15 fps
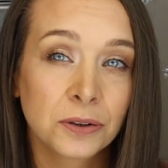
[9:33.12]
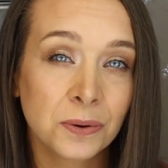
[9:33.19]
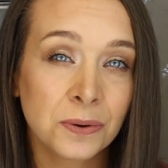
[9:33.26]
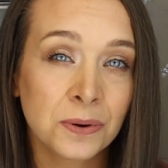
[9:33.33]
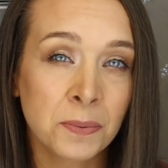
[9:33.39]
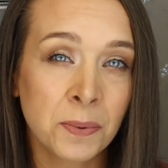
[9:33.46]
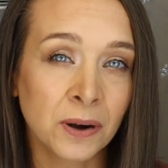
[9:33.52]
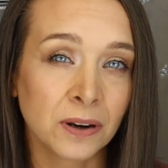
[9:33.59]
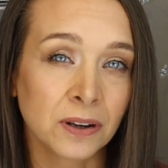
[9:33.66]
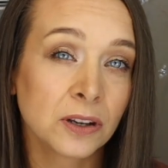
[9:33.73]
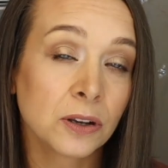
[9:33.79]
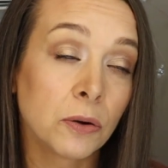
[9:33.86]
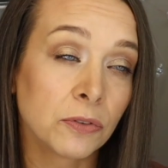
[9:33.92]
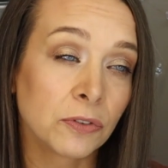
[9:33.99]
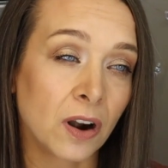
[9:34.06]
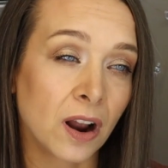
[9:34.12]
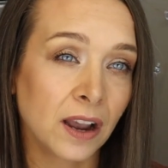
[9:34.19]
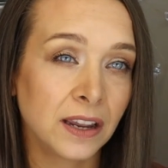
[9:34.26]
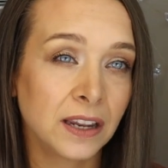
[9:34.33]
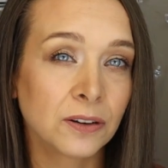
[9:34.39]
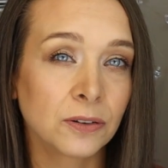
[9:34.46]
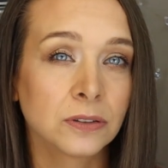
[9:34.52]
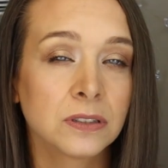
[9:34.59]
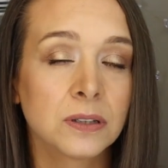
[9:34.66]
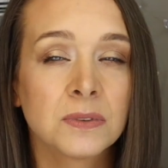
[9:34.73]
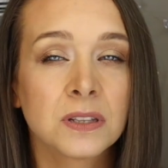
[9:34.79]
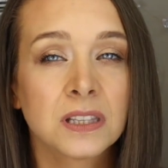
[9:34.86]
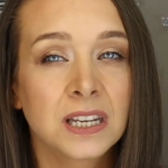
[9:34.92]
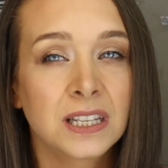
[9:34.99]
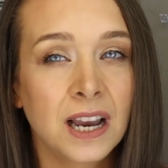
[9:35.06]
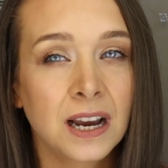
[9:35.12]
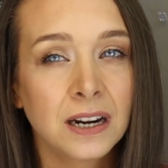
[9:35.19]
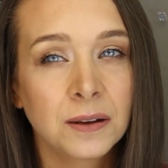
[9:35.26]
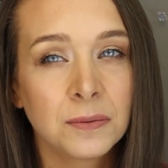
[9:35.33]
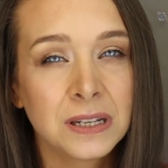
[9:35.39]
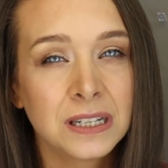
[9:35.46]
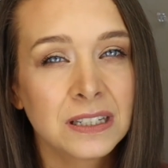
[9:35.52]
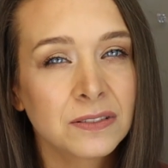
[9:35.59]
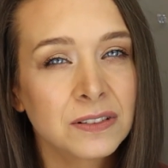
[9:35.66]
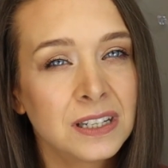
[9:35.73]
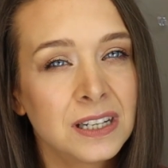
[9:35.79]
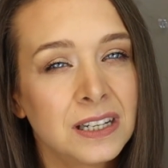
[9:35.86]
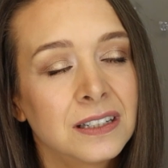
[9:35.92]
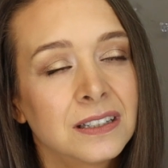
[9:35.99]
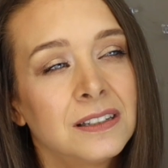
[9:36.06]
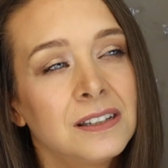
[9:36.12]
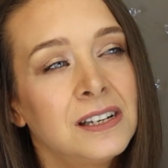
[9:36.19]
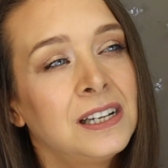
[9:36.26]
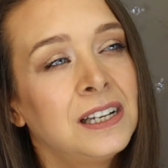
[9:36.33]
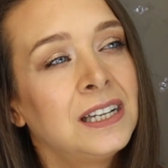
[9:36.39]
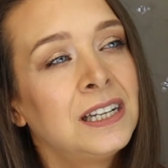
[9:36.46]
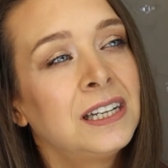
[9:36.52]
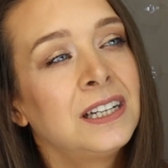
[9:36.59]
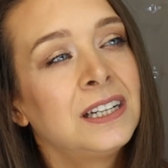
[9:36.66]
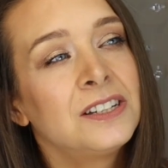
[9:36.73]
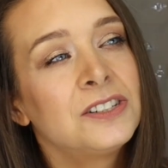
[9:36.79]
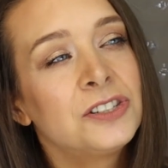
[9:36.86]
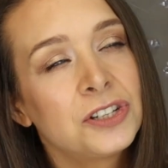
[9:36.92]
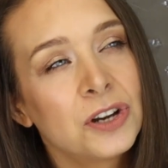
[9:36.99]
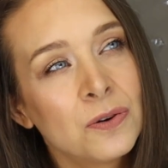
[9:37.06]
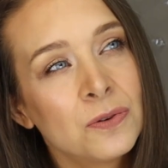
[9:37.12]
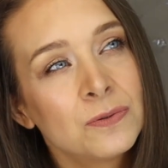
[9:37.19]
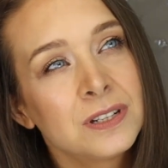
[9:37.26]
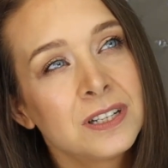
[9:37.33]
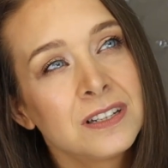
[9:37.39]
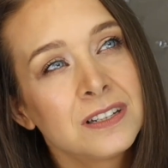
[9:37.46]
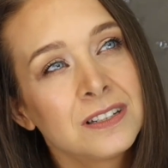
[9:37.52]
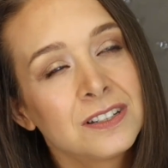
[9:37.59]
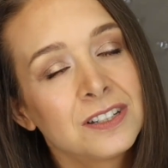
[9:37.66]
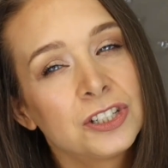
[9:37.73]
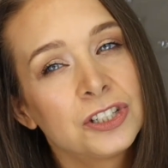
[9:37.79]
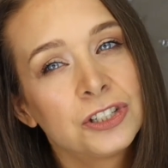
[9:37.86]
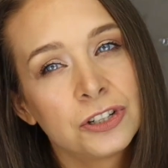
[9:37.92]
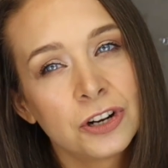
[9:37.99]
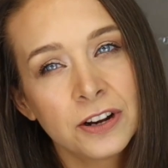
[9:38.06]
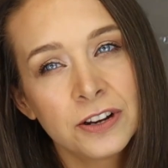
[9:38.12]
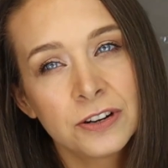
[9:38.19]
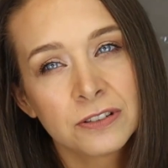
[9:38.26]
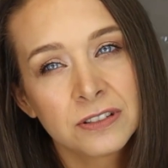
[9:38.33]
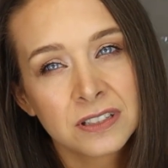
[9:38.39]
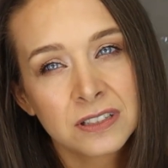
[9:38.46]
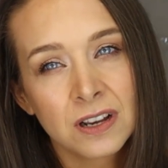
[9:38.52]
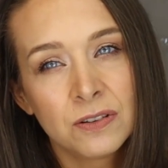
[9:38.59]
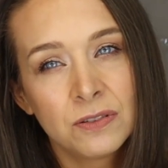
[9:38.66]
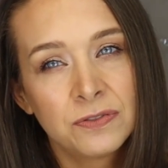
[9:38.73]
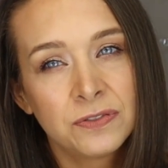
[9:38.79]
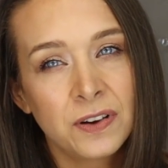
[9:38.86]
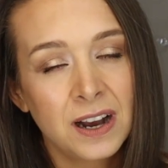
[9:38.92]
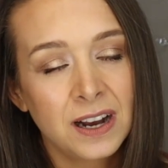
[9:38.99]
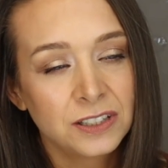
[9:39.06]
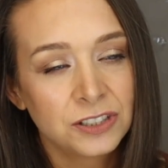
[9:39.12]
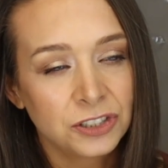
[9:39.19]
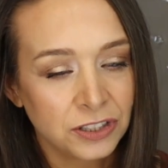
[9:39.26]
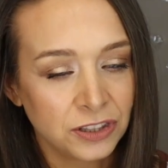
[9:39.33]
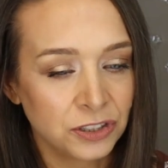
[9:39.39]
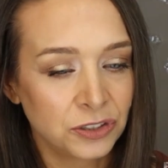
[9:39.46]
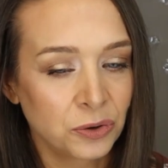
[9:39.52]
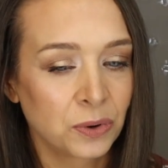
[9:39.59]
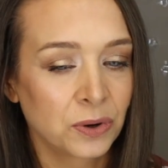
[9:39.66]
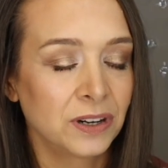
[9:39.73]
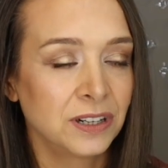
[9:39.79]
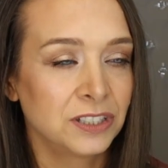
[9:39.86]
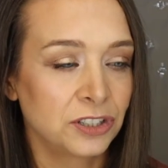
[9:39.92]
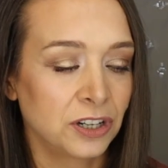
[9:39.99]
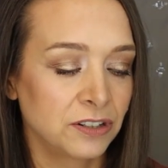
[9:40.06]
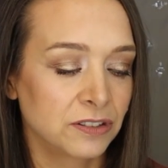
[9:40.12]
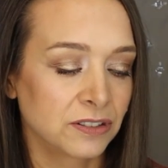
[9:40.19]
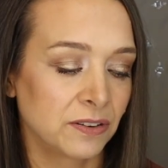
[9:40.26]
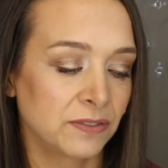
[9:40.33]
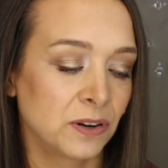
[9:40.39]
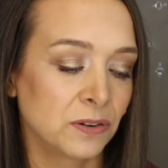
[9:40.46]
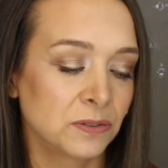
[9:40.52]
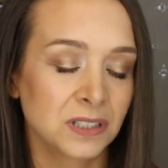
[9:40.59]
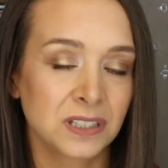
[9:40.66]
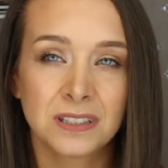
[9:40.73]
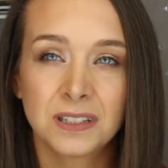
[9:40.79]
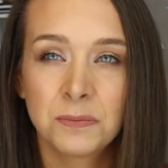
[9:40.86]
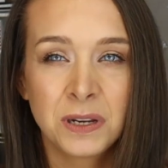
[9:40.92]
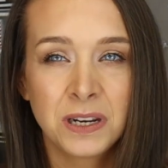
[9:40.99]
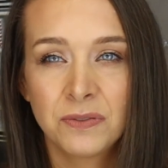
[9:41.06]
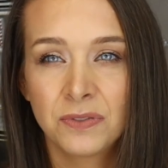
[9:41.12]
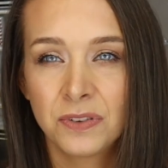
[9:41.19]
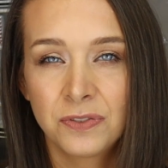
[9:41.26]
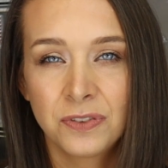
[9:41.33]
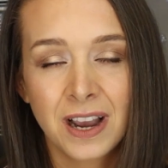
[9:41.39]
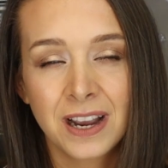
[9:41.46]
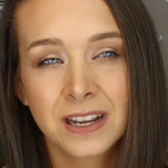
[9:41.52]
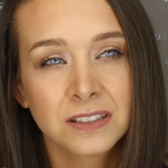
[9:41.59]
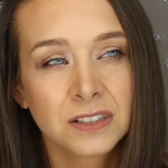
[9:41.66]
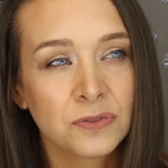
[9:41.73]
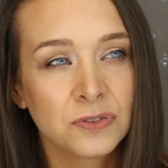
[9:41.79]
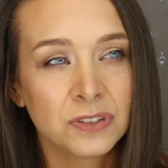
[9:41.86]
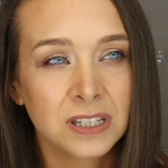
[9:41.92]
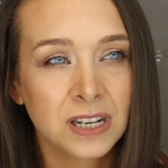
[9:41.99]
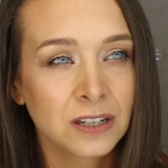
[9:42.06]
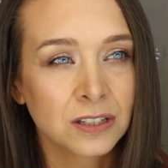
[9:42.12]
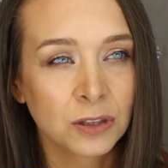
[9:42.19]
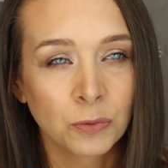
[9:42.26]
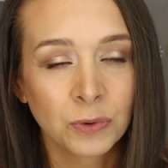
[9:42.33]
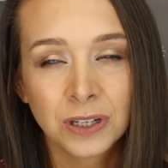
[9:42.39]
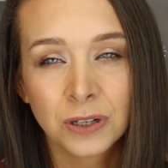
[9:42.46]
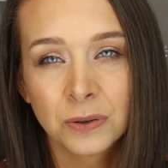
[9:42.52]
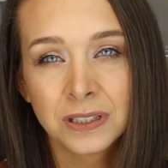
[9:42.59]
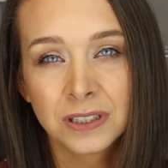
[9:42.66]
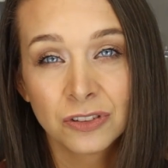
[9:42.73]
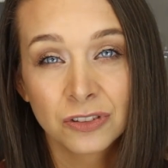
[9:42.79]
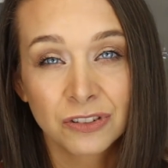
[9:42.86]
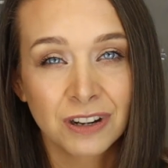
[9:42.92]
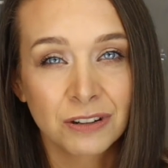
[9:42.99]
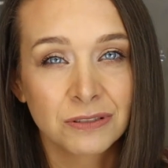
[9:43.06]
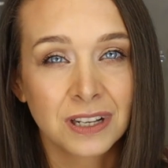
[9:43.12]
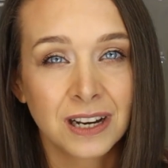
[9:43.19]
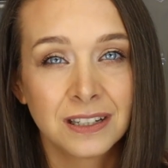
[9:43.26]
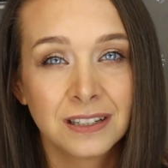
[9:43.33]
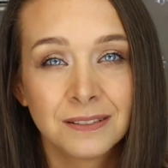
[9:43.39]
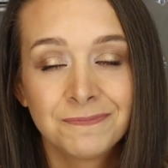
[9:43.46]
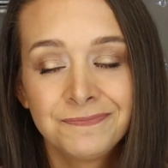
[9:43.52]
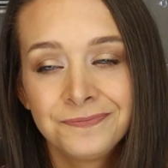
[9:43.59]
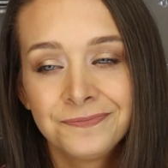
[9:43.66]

go to the park, go for a hike or something like that. I mean, definitely don't shut the door and shut yourself out. I mean, even if you, I guess if you stand at the window and you look outside,